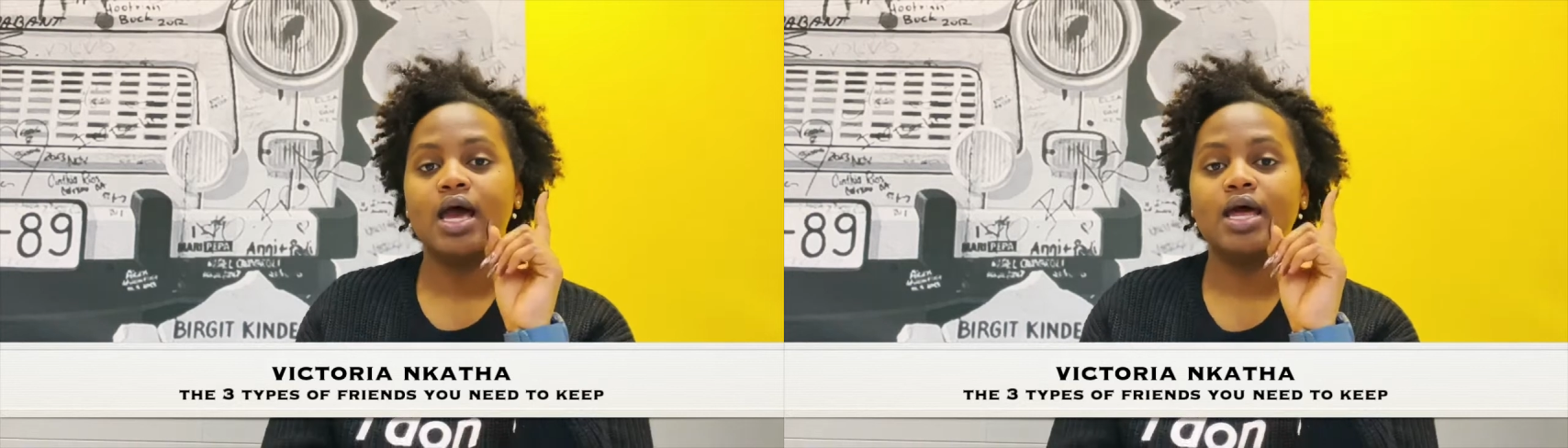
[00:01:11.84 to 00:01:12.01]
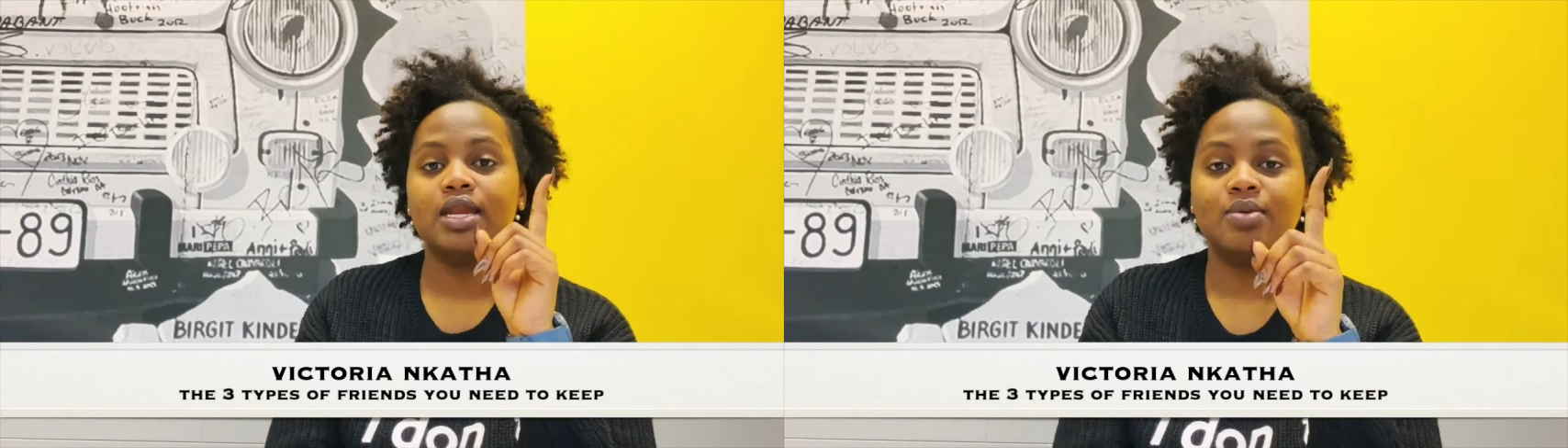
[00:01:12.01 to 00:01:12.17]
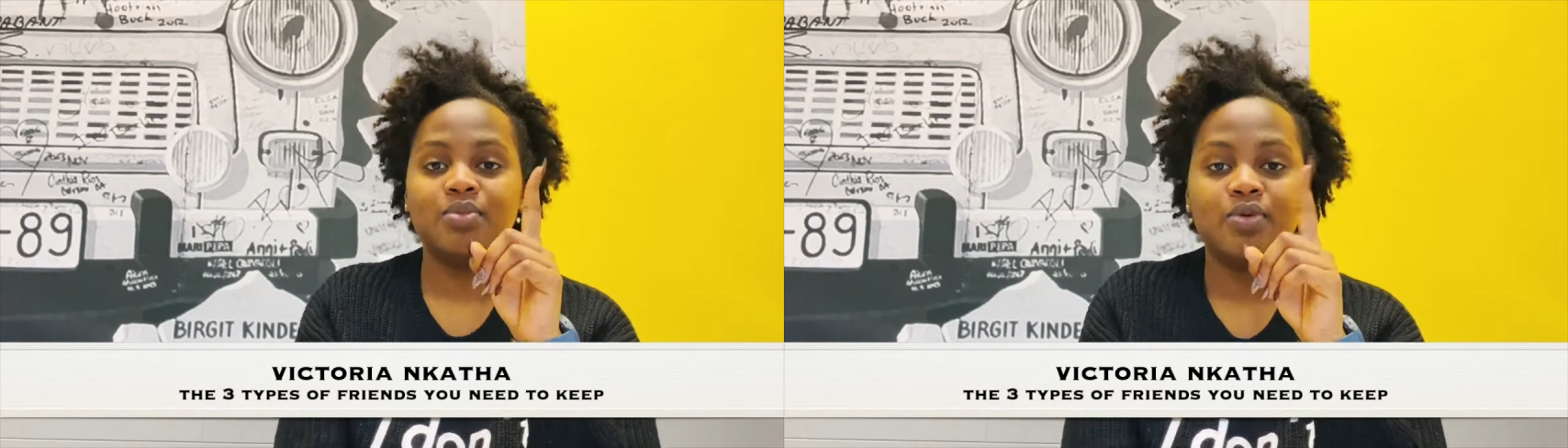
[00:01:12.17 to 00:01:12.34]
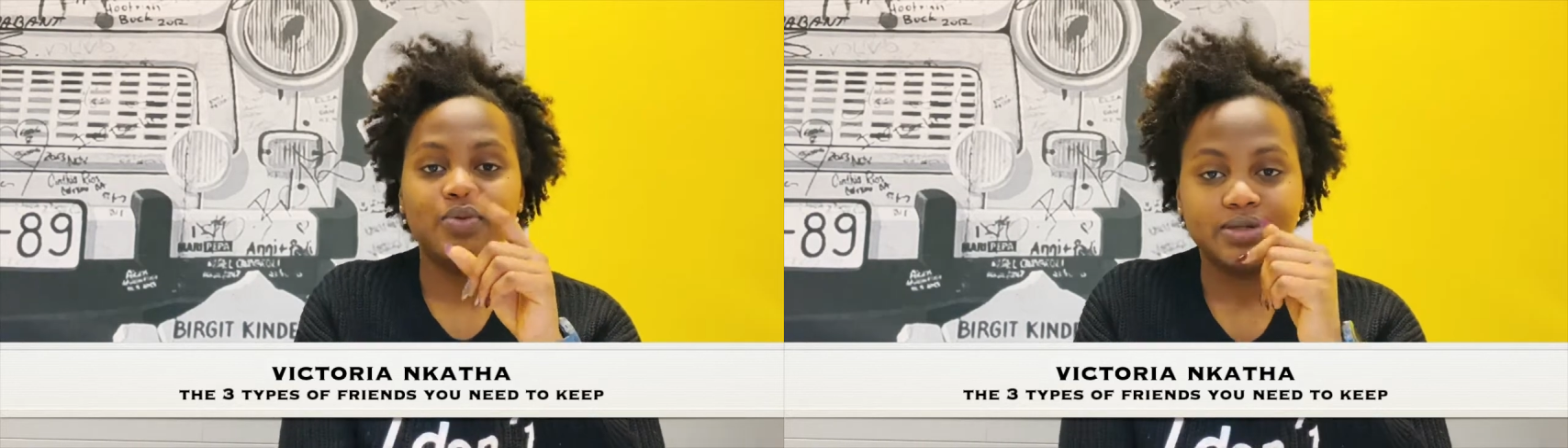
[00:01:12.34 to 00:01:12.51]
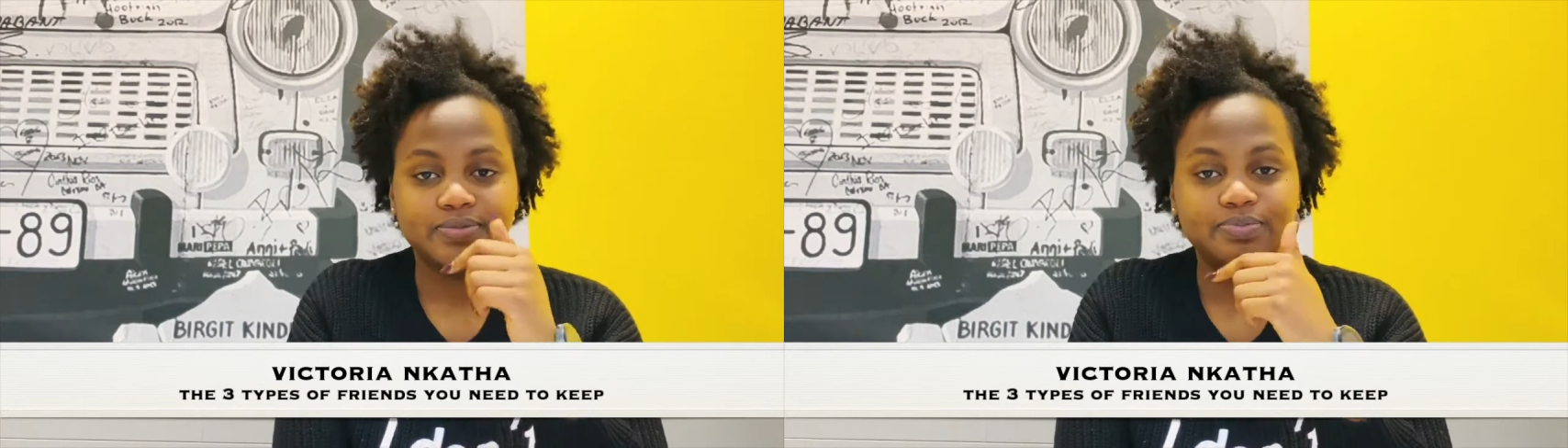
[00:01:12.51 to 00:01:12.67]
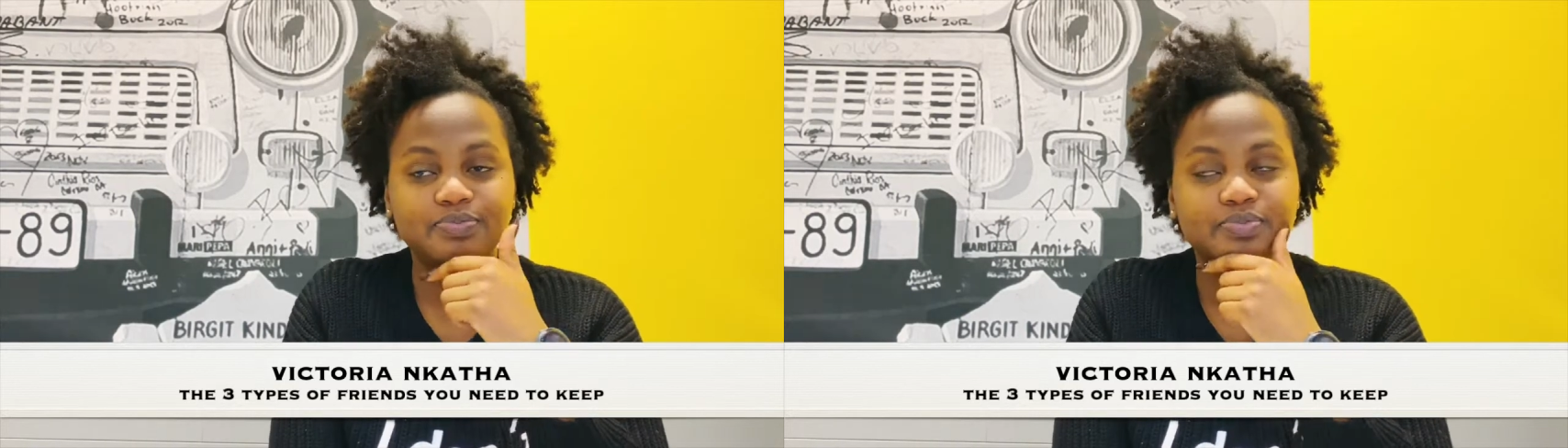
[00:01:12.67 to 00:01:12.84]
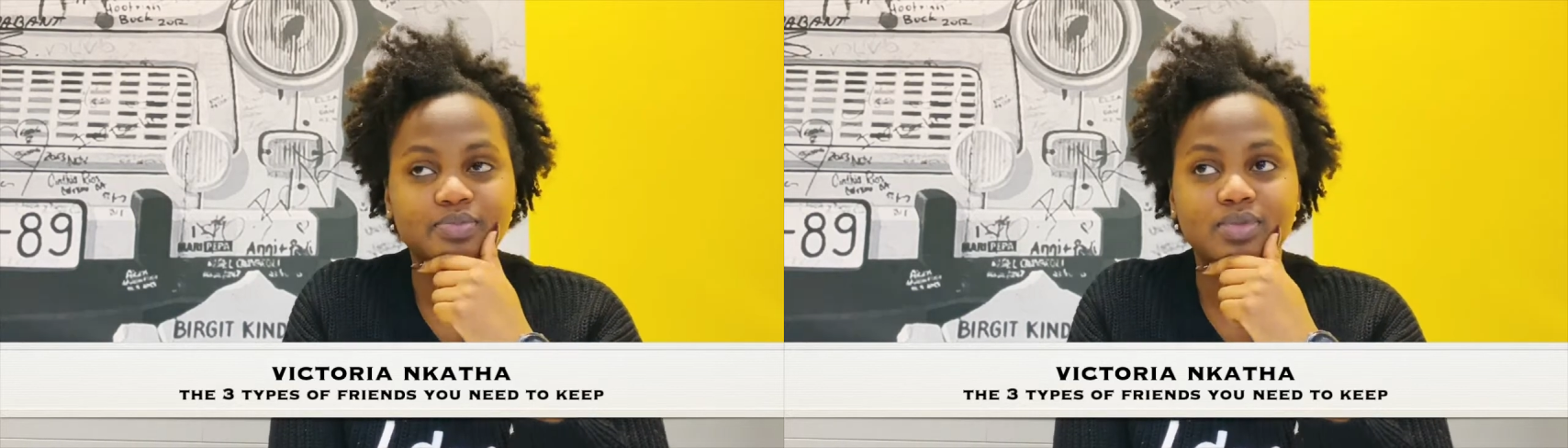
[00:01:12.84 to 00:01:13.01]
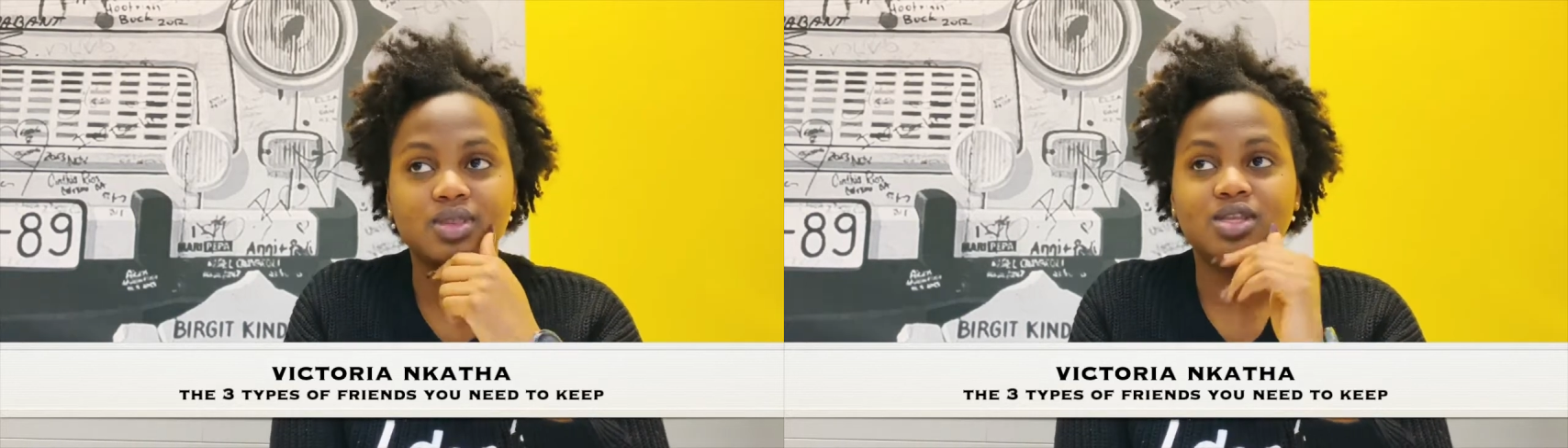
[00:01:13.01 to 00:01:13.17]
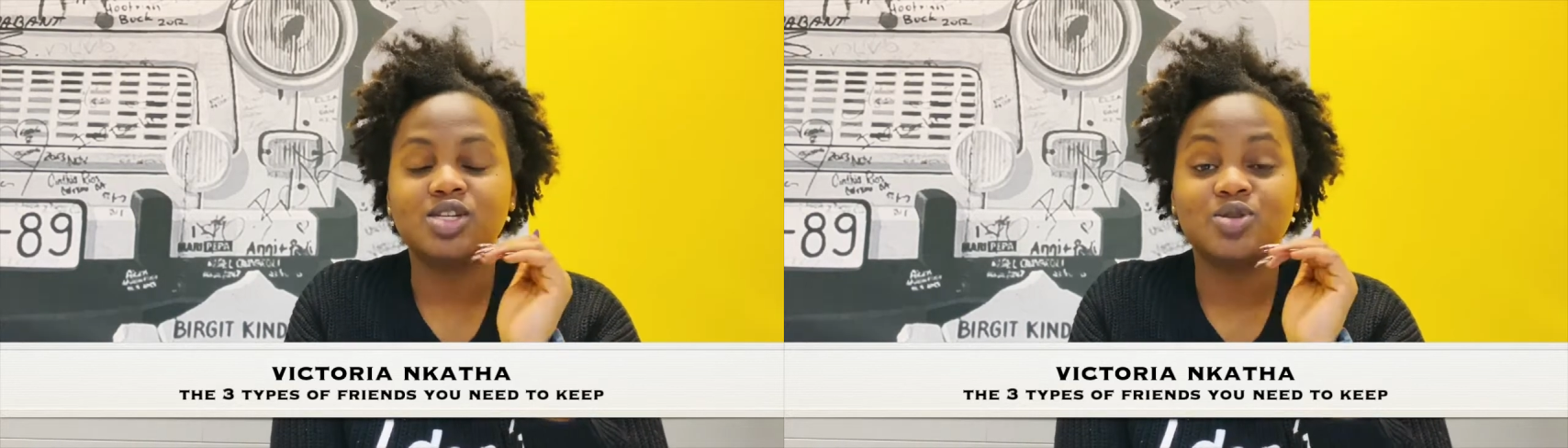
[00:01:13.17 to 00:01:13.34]
Number one,
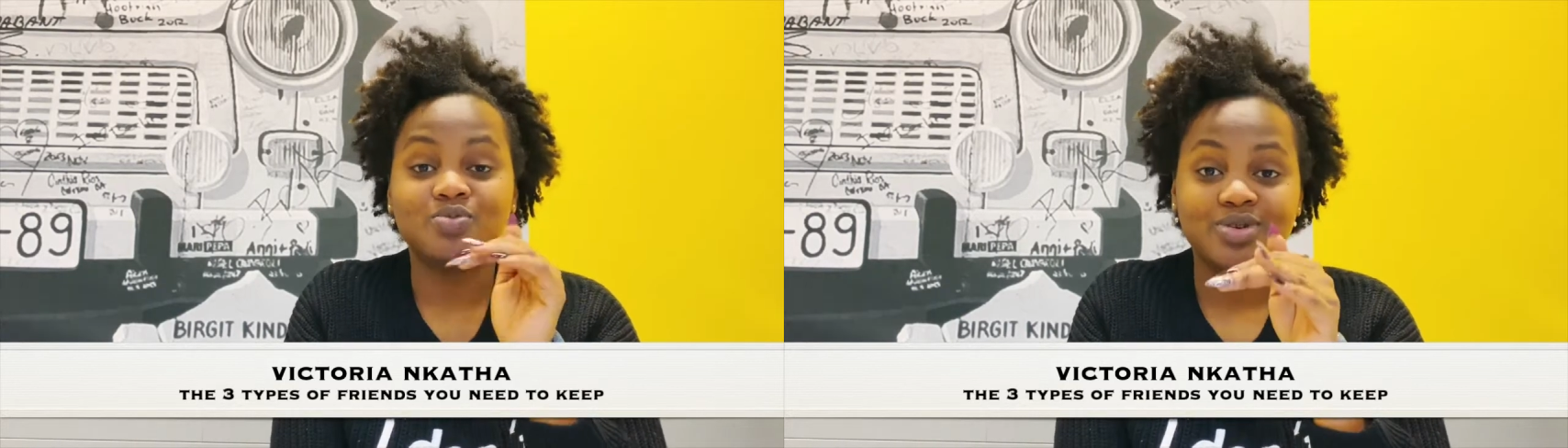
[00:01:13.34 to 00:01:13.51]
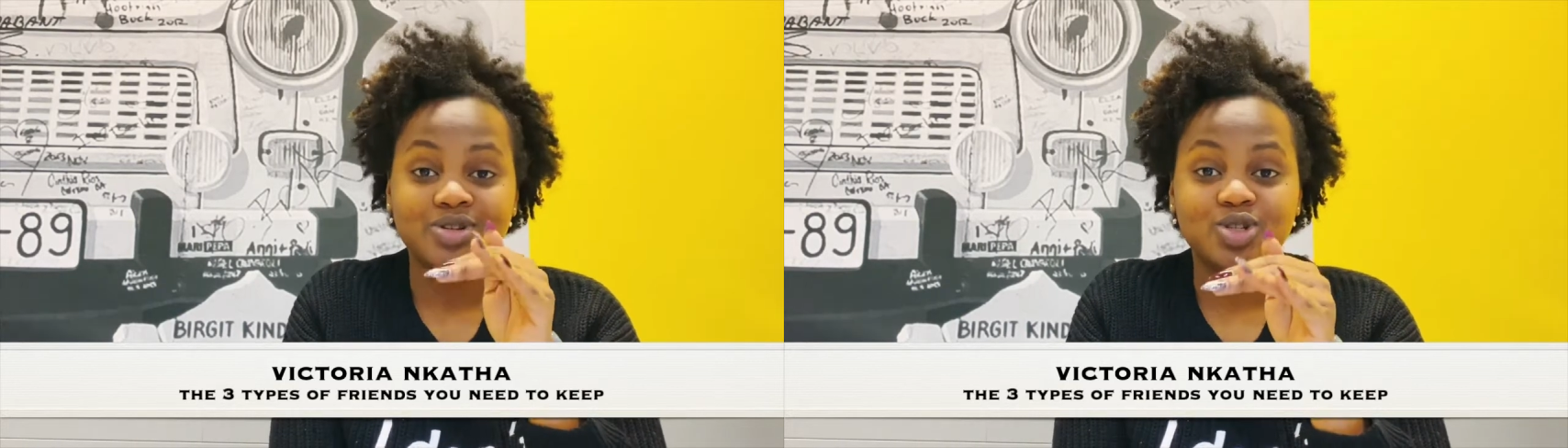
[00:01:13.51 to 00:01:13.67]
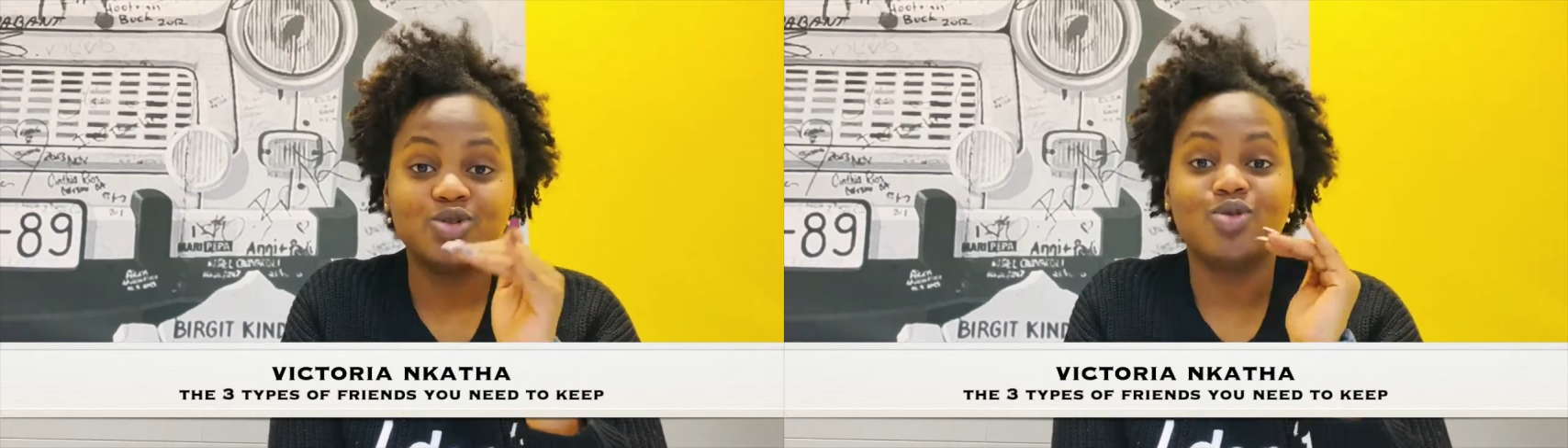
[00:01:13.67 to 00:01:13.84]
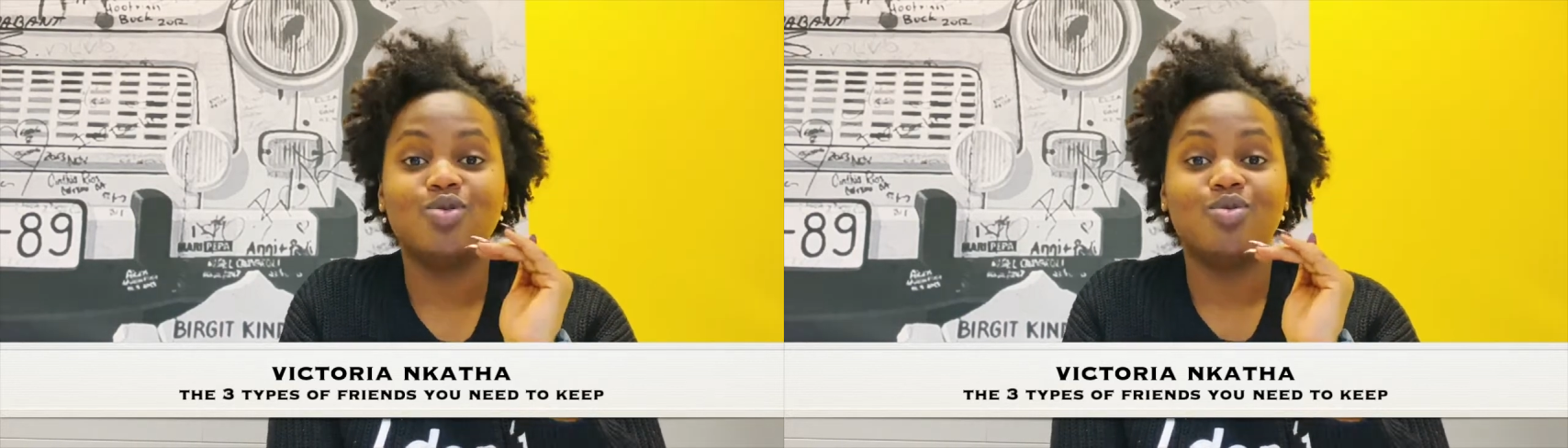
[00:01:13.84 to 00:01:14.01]
the spiritual